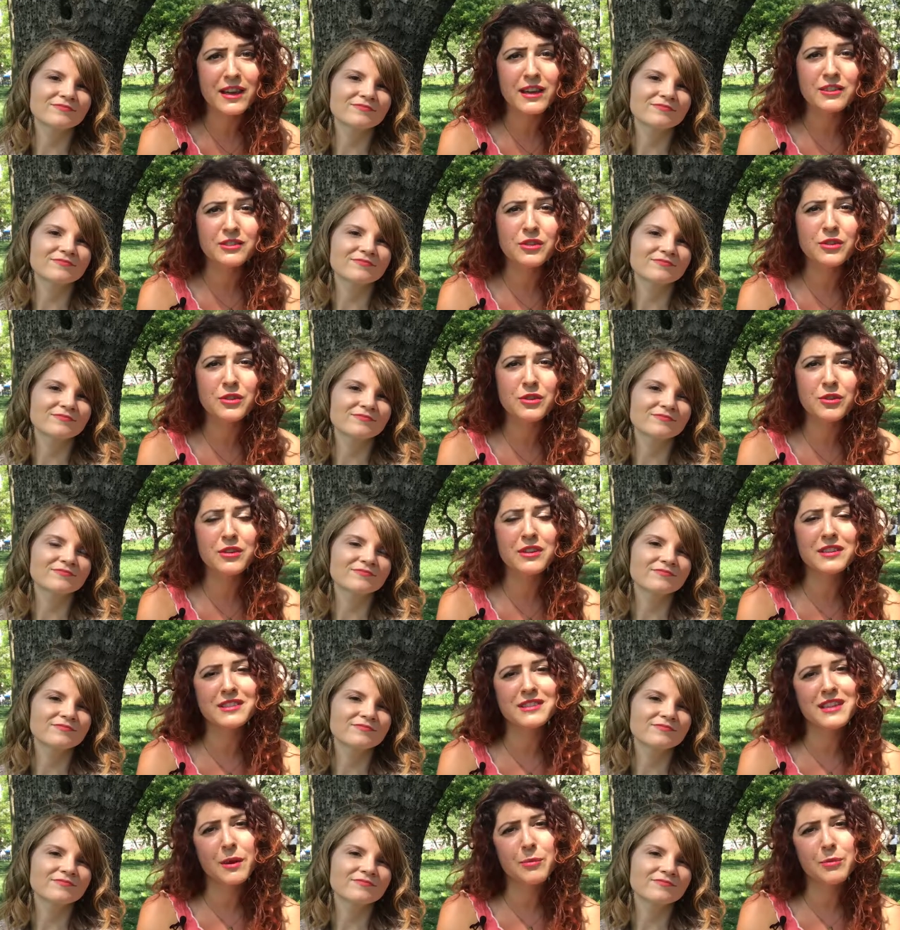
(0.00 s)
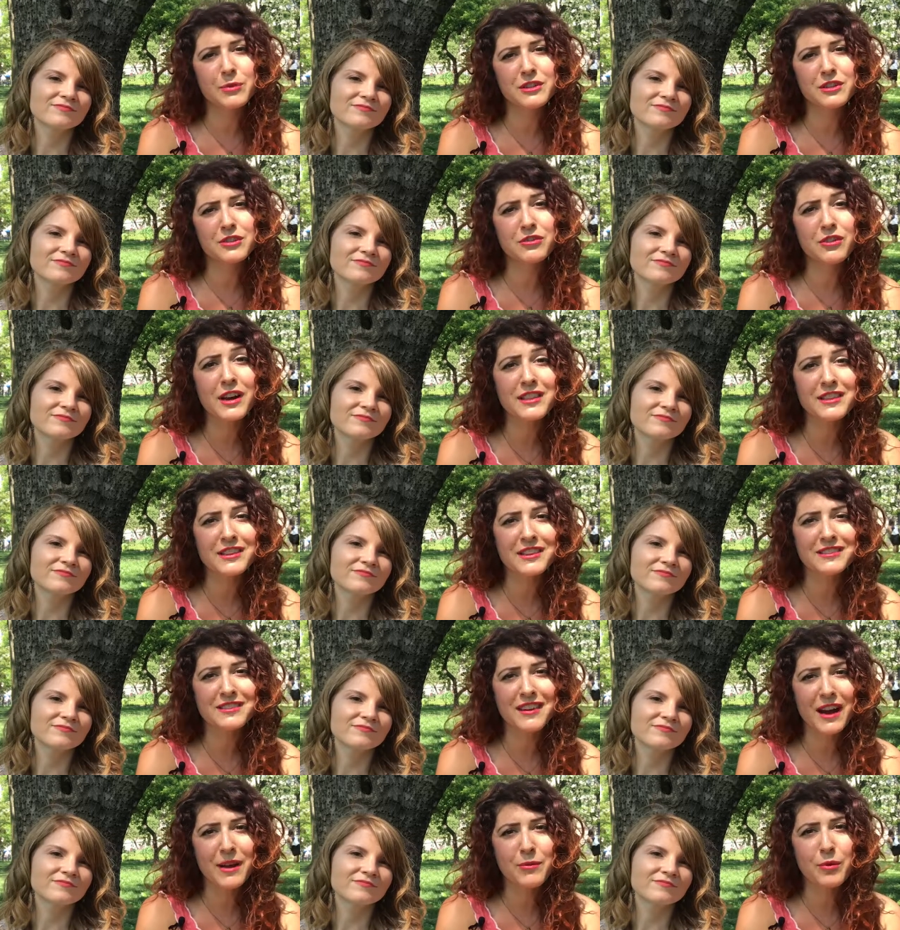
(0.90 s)
Speaker 1: so that you can step into greater
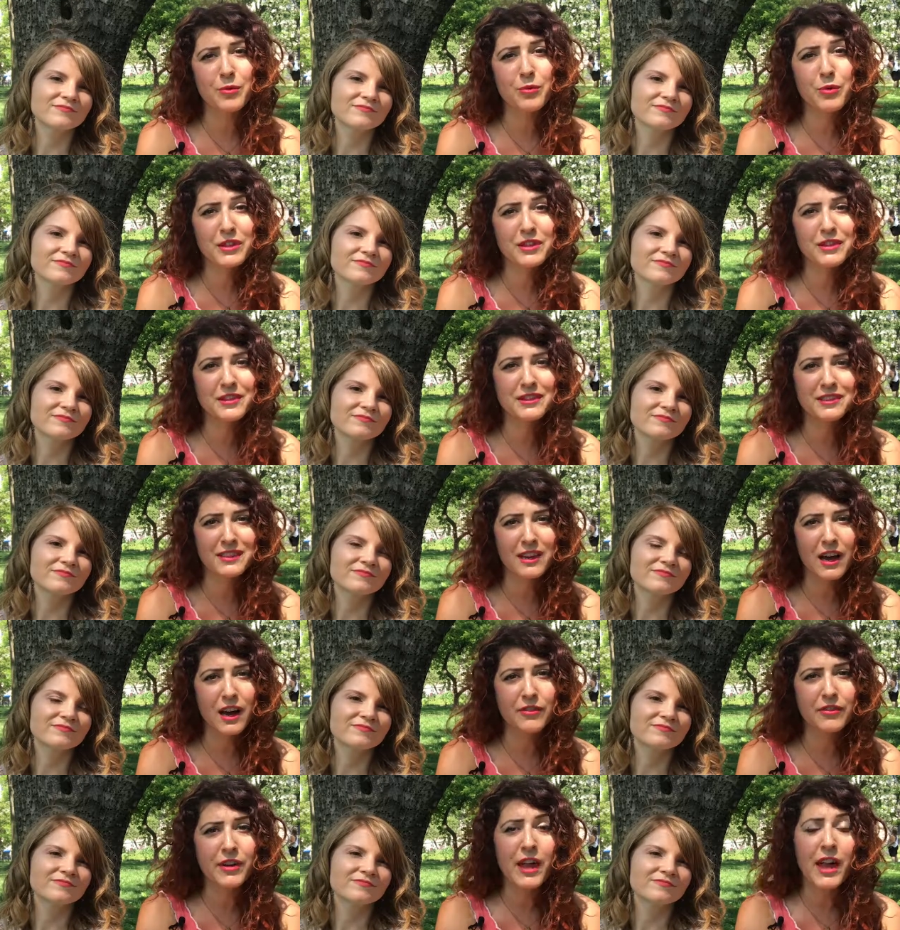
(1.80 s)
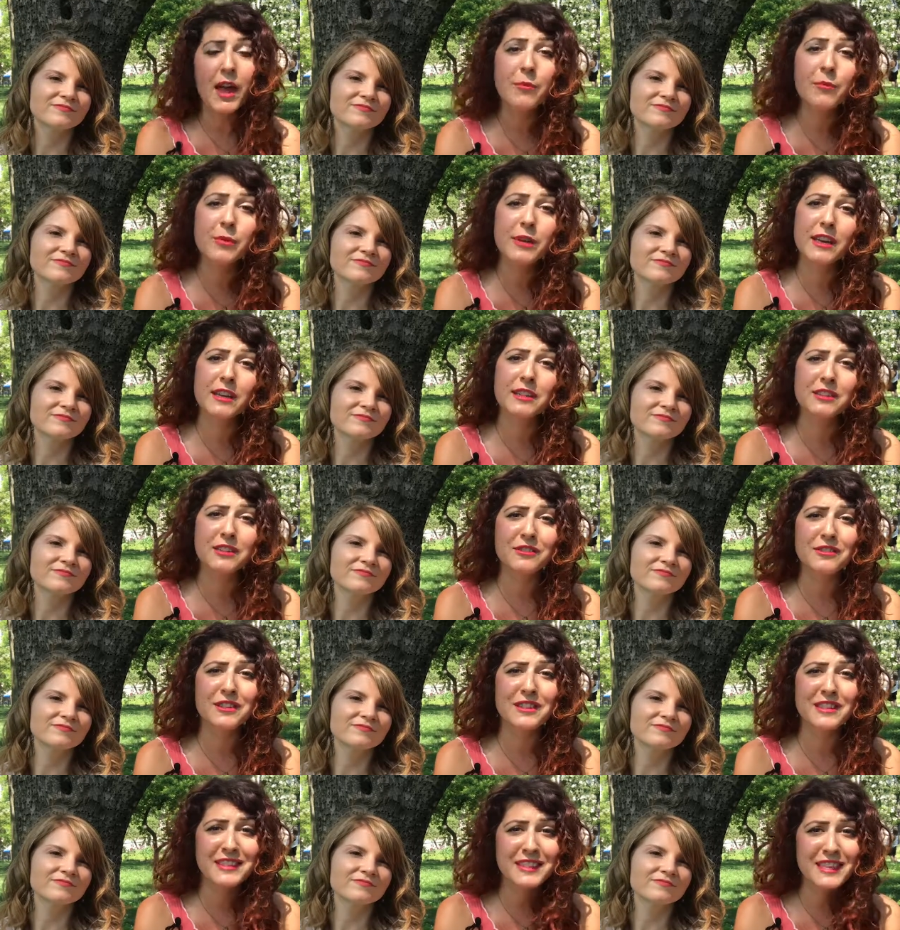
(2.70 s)
alignment with yourself and begin to
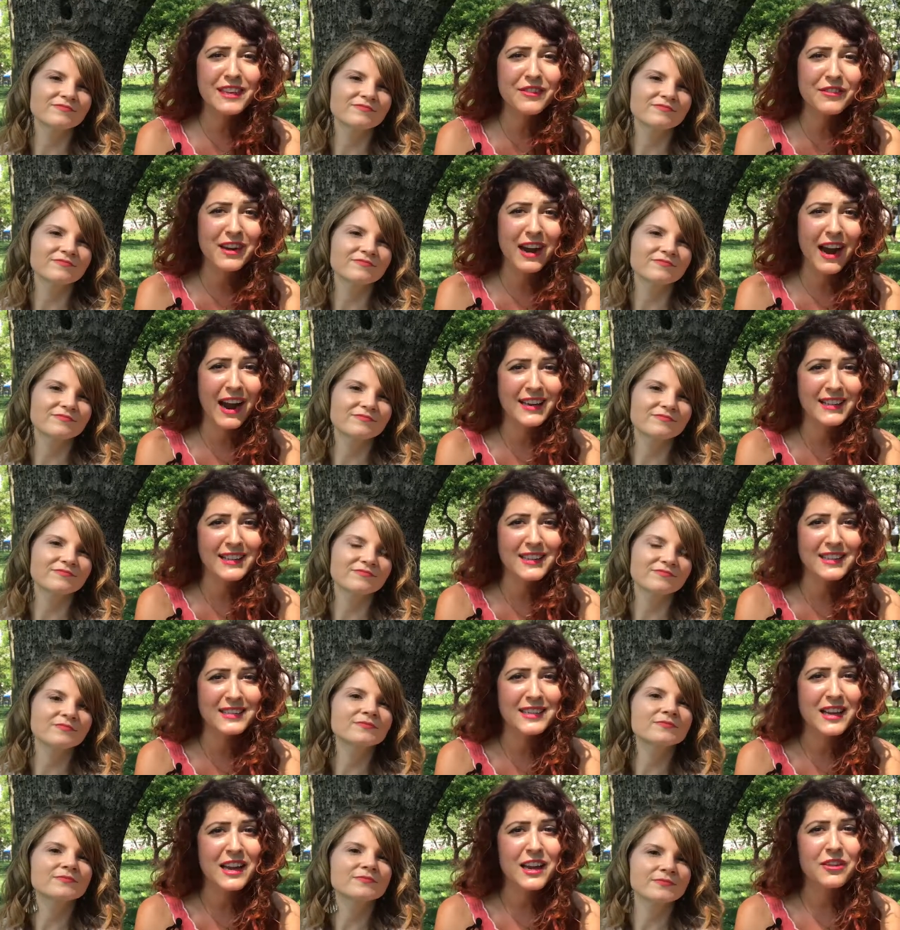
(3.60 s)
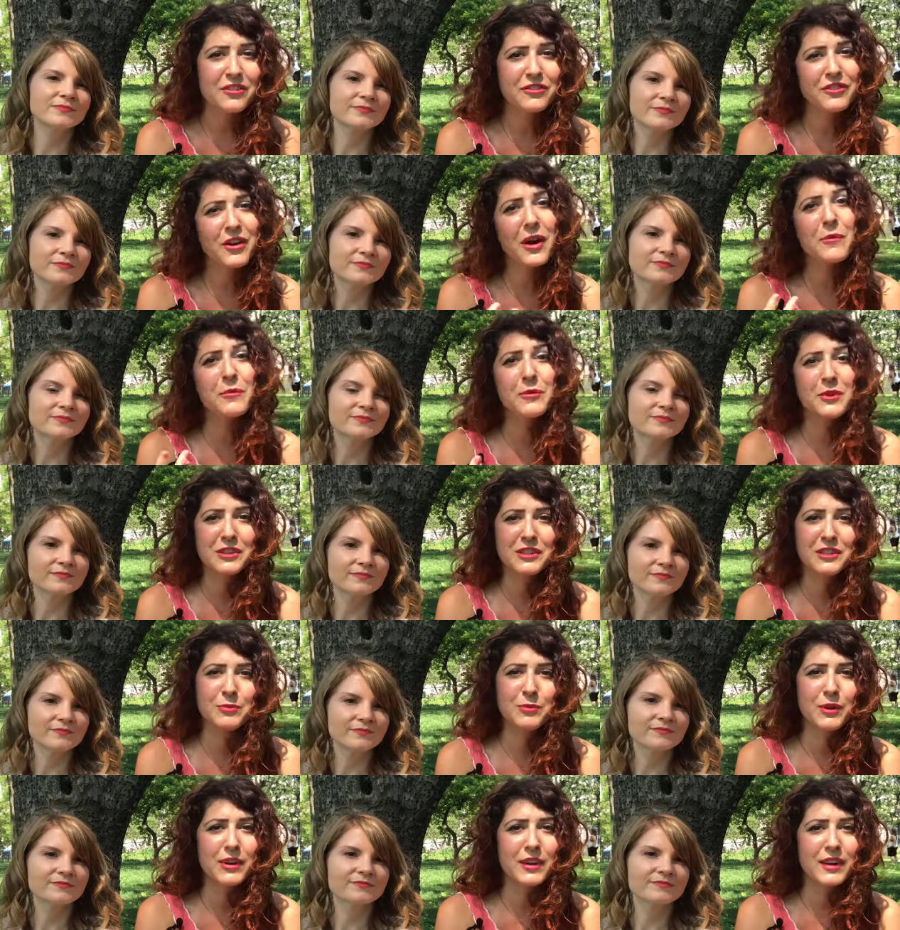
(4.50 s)
receive guidance from your
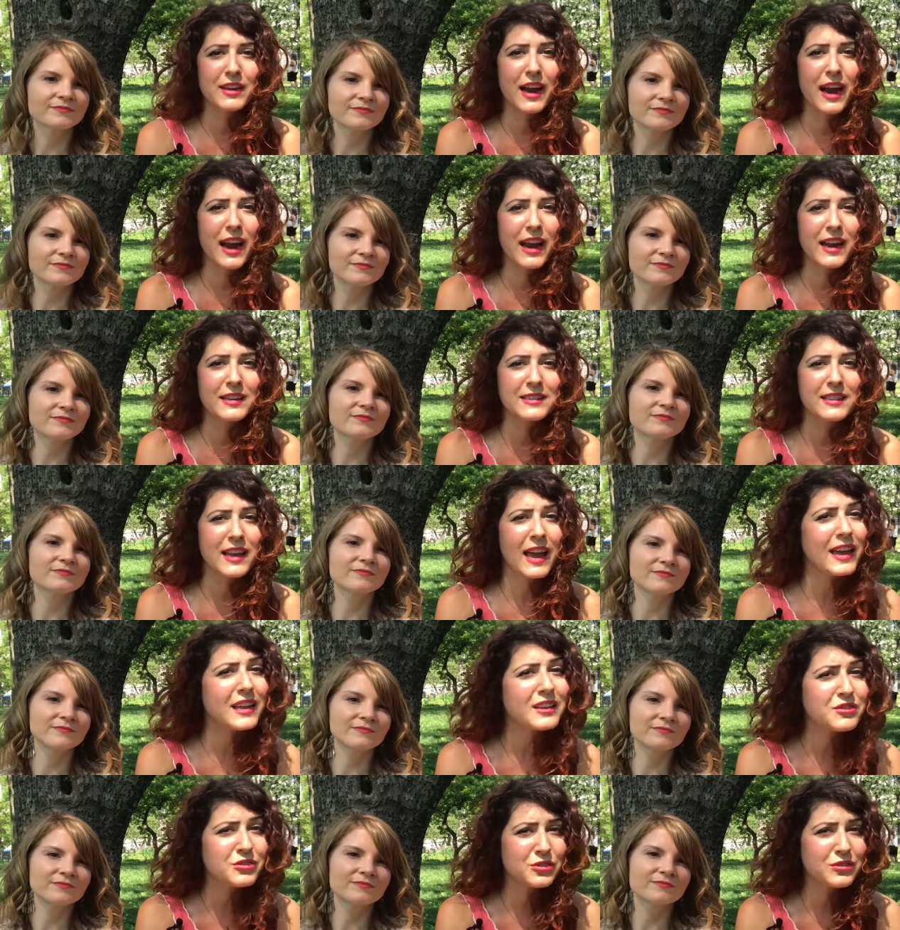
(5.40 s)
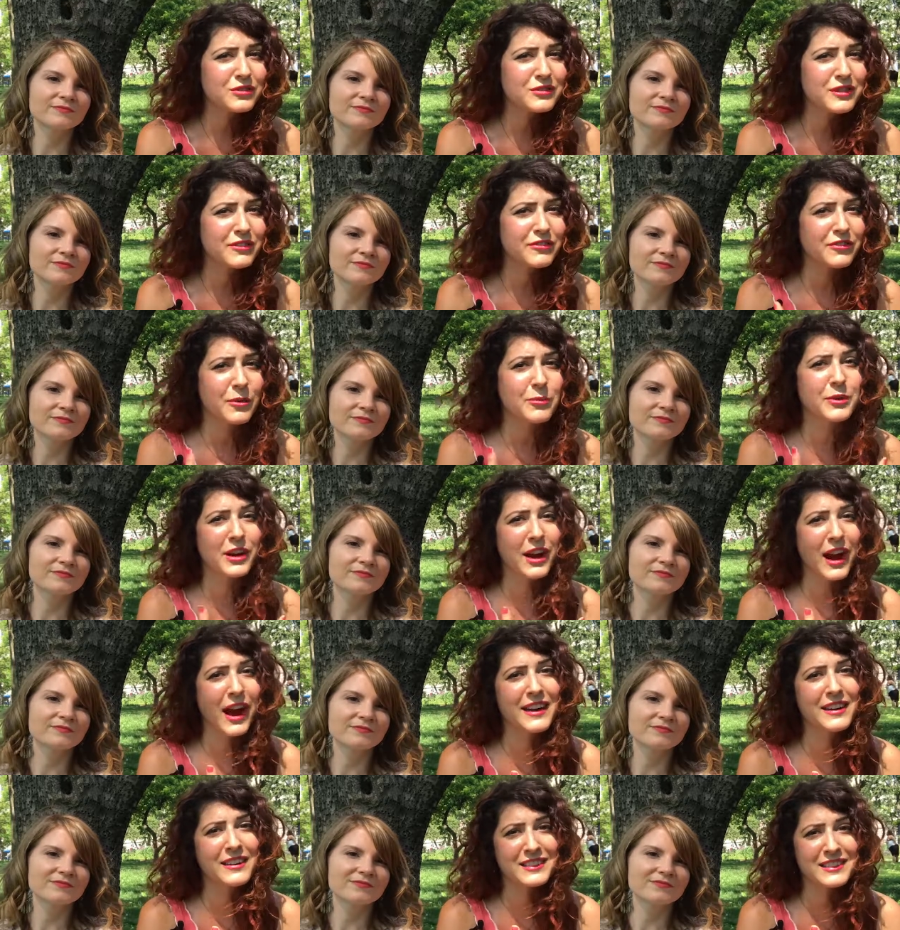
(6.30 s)
spirit guides and truly from your
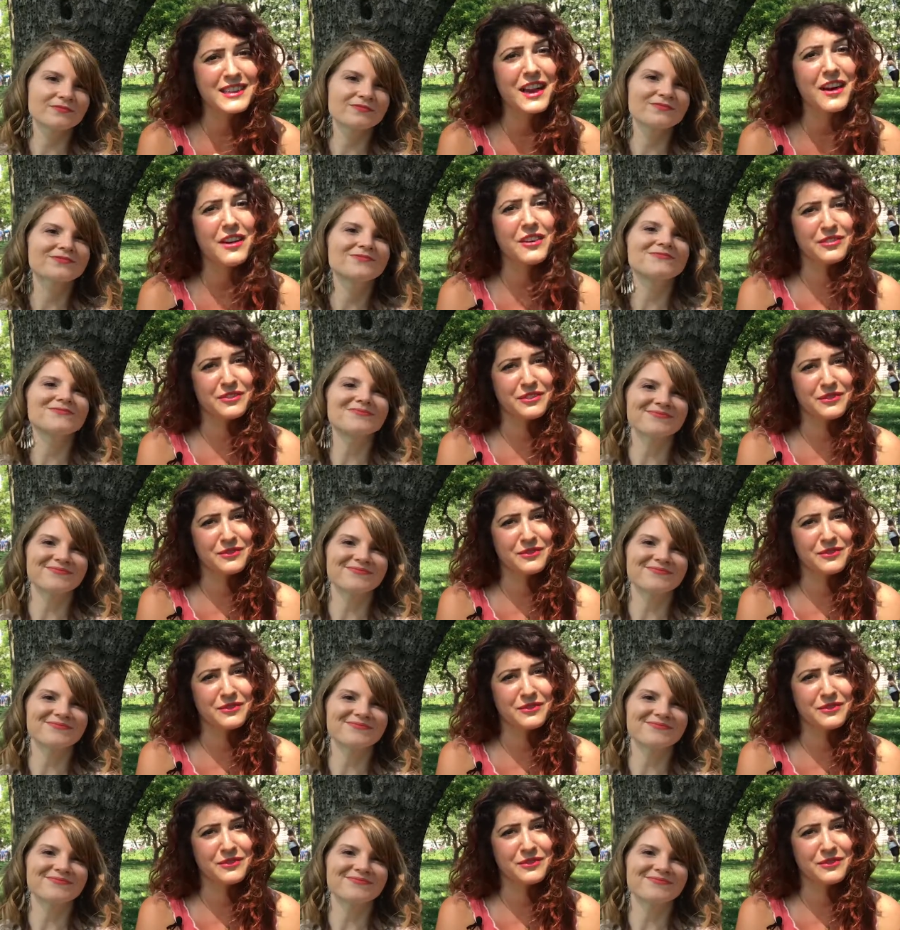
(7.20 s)
higher self.